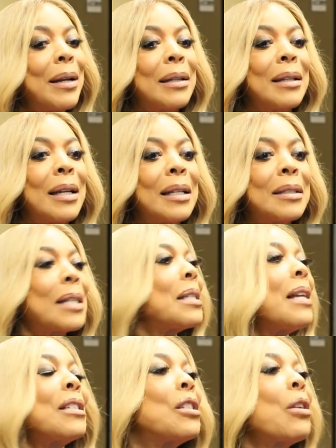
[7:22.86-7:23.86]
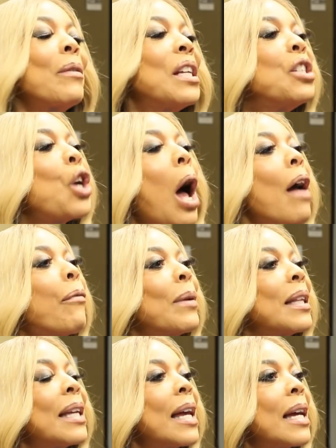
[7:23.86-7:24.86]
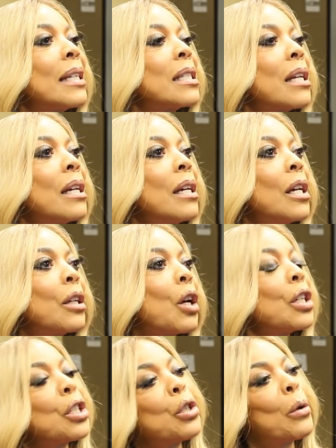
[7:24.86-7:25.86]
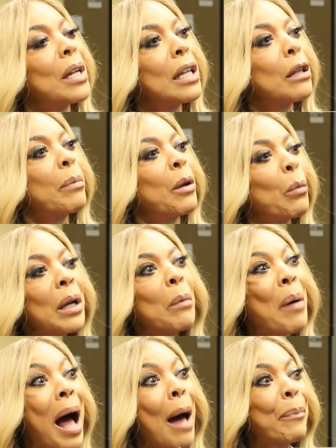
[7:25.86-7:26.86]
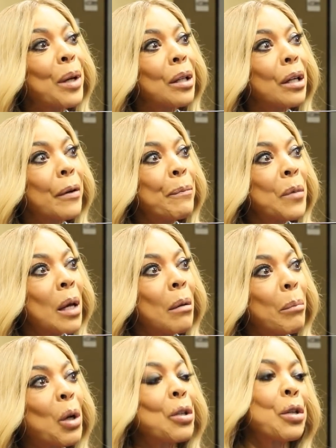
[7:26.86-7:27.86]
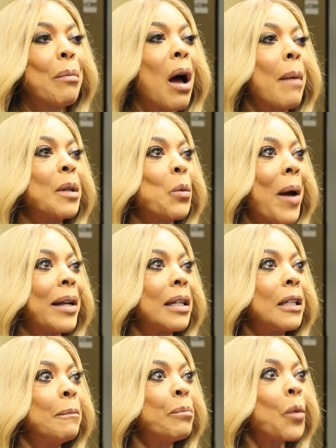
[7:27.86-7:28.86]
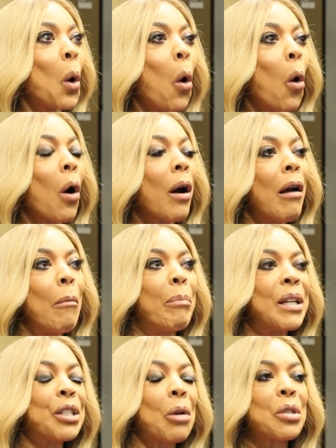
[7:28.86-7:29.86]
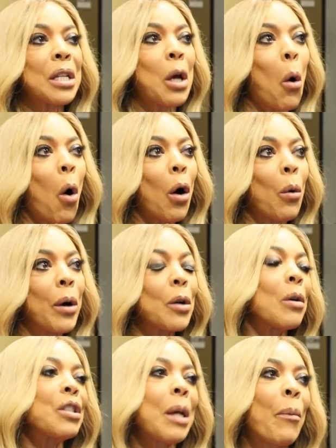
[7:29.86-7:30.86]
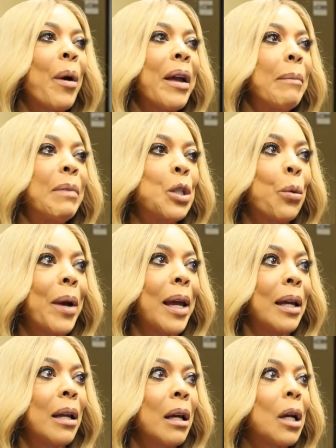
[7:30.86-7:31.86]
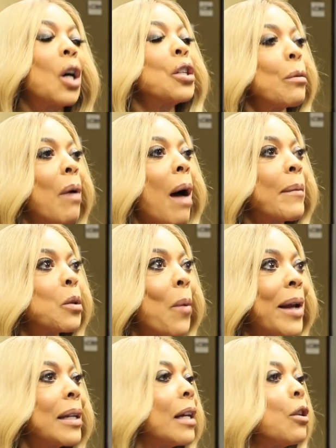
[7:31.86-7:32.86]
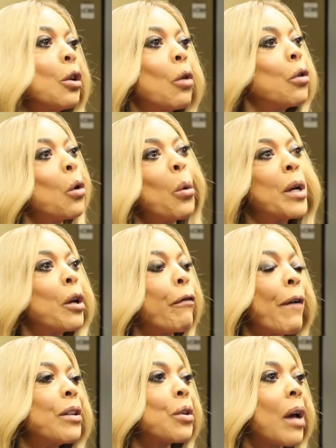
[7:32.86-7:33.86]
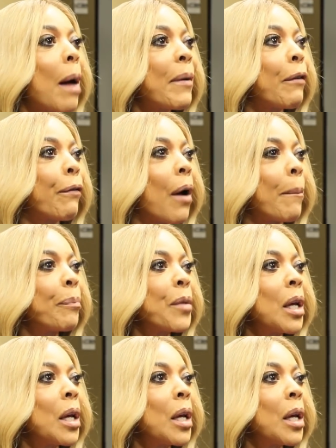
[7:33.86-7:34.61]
But it doesn't necessarily jive with the kids. Because you can either be real popular because your mom is Wendy or be socially awkward or somewhere in between because your mom is Wendy and you don't know who your friends are coming from.